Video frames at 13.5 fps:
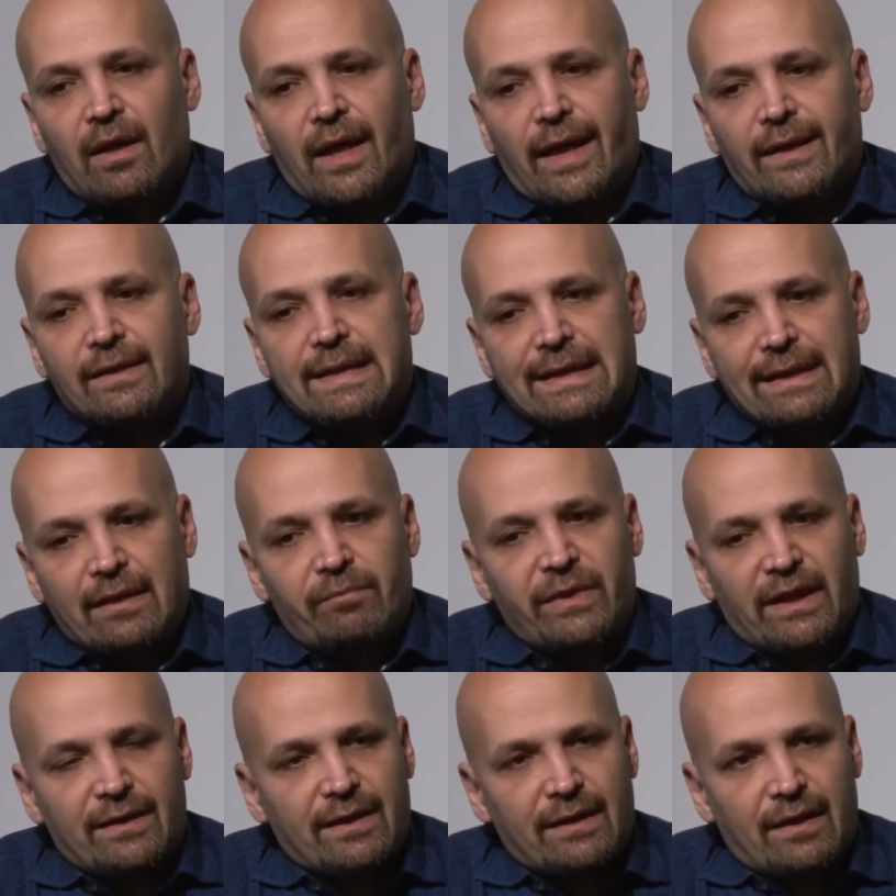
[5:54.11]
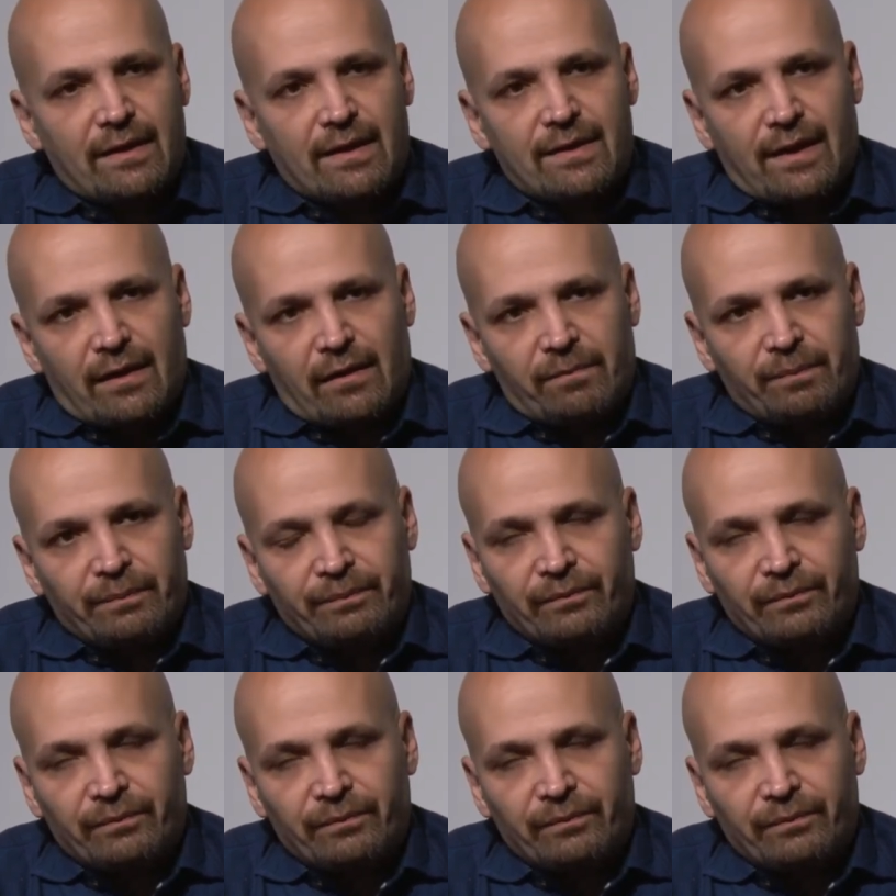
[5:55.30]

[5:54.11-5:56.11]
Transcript: and still being denied asylum